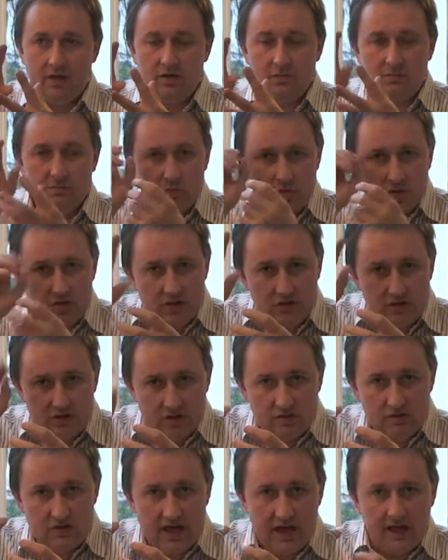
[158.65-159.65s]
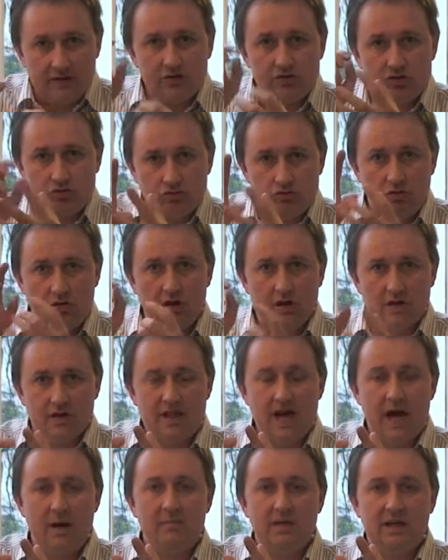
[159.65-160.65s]
The more you do that, the stronger
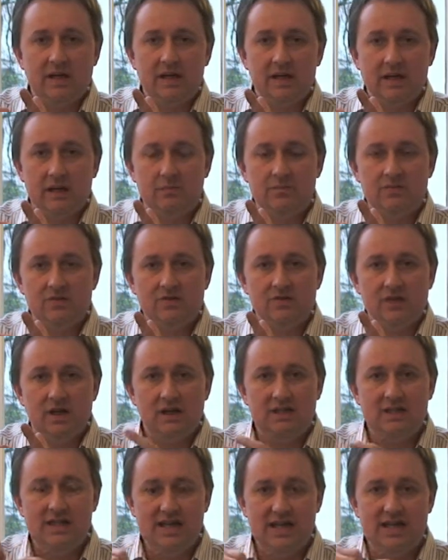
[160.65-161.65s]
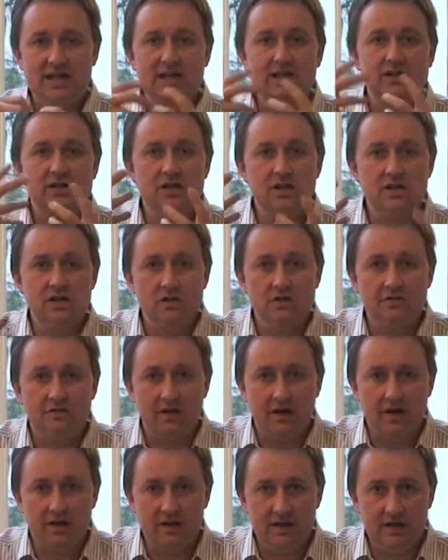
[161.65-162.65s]
that becomes and the easier you
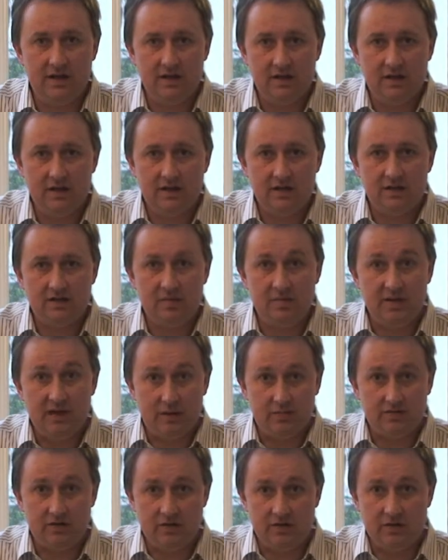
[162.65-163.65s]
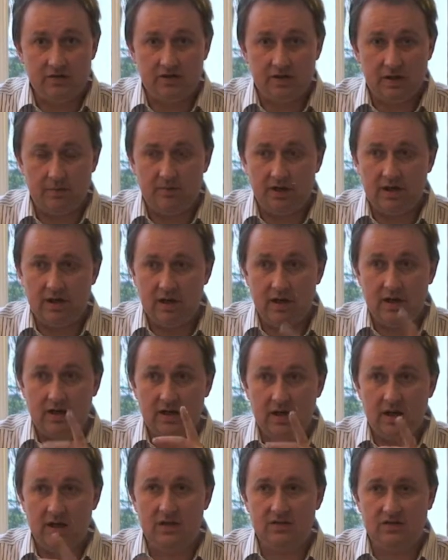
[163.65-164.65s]
find it to be able to do something.
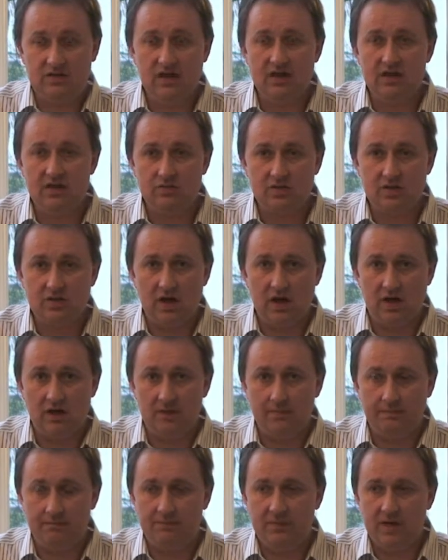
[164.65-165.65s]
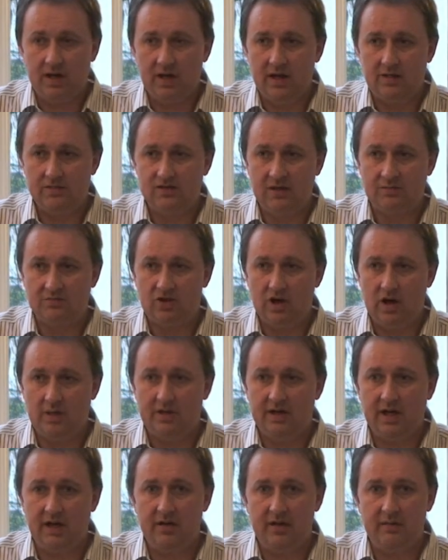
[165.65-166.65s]
And a study was done uh, some
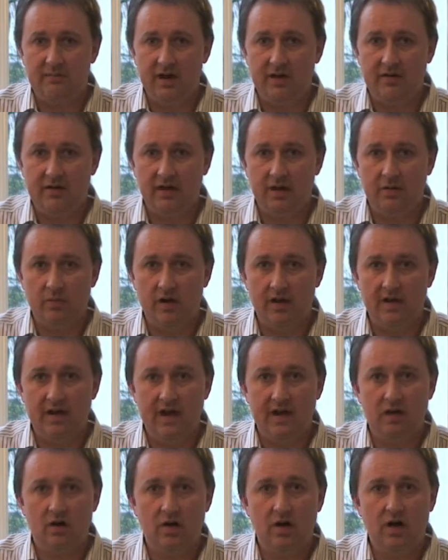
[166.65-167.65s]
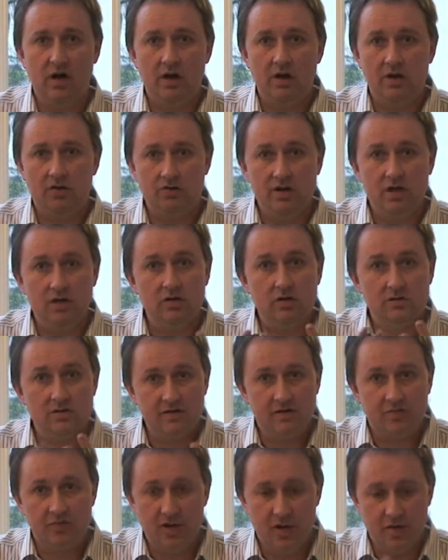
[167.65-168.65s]
time ago in America where they got three
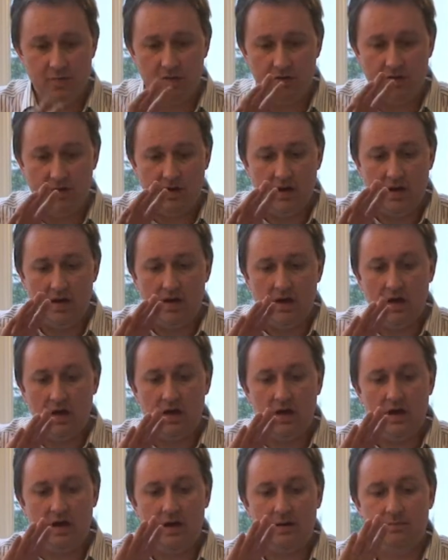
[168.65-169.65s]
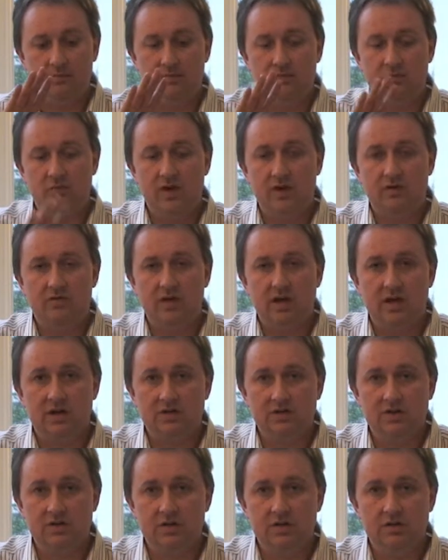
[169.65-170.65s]
groups of people uh, with
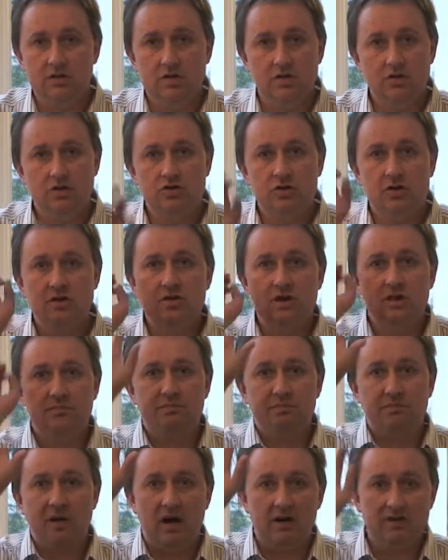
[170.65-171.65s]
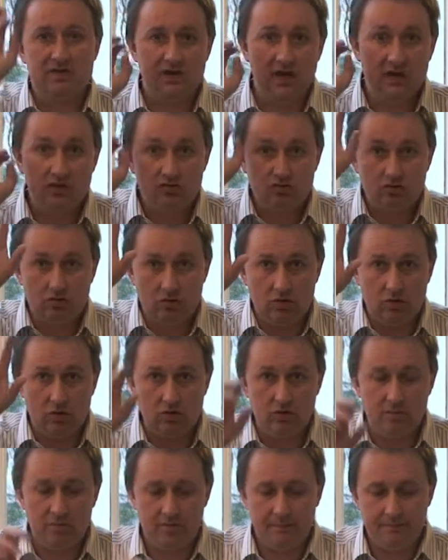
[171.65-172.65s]
regards to shooting baskets through a
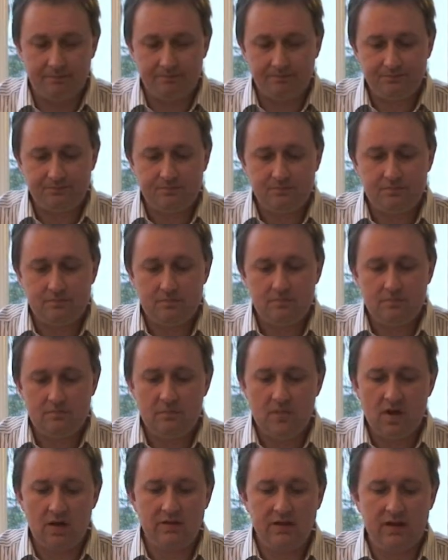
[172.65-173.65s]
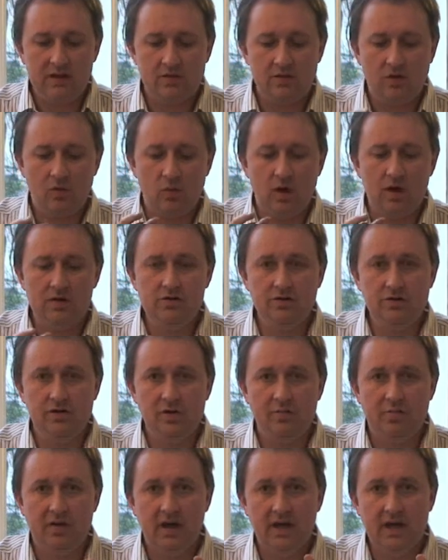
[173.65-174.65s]
hoop. They took one
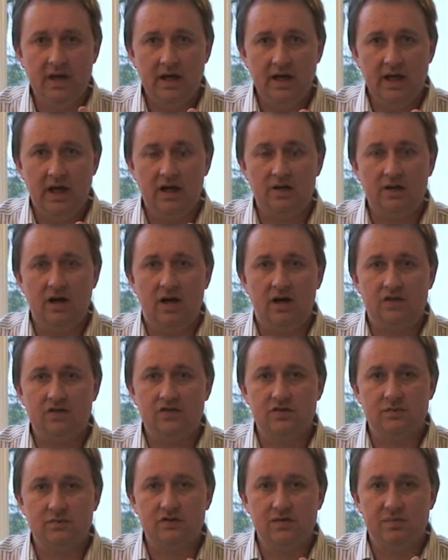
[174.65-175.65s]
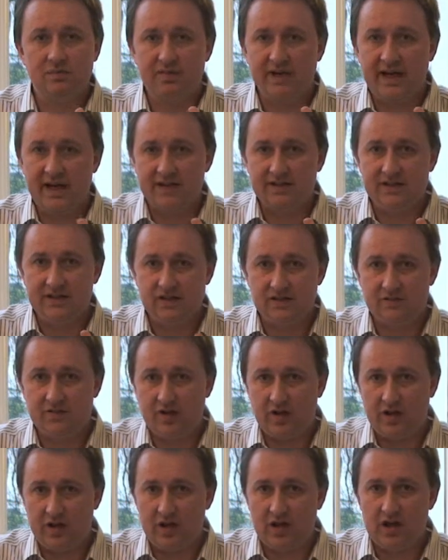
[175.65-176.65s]
group and asked them to practice for
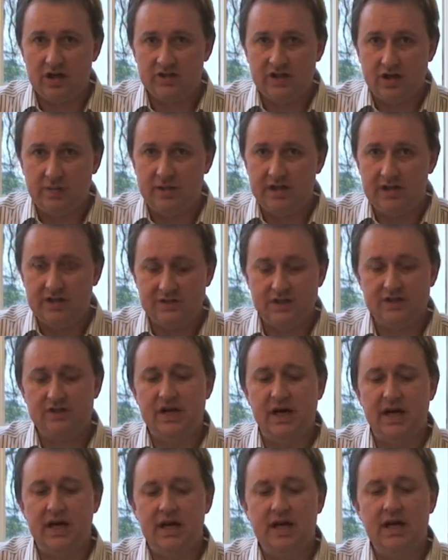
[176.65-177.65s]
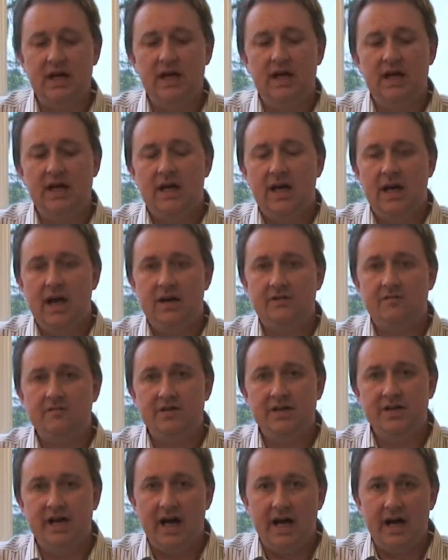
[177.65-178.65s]
30 minutes a day,
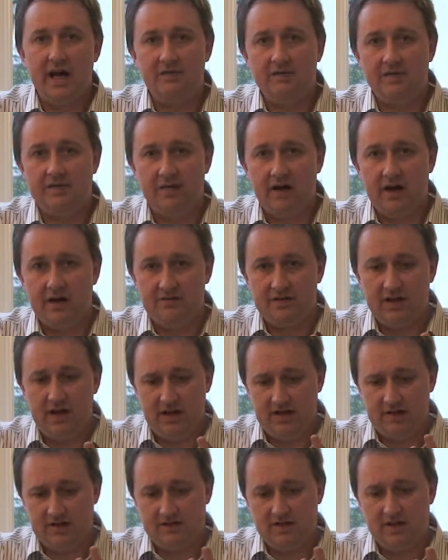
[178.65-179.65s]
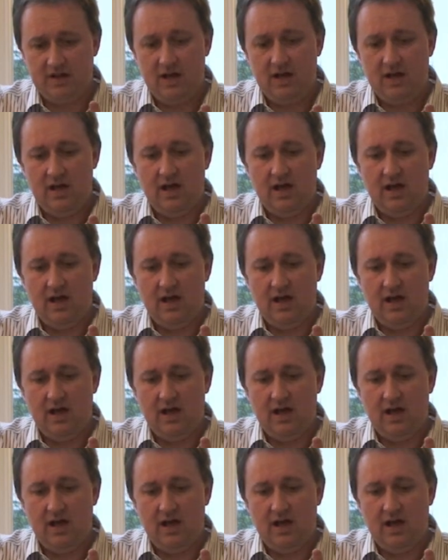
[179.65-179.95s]
every day for five days.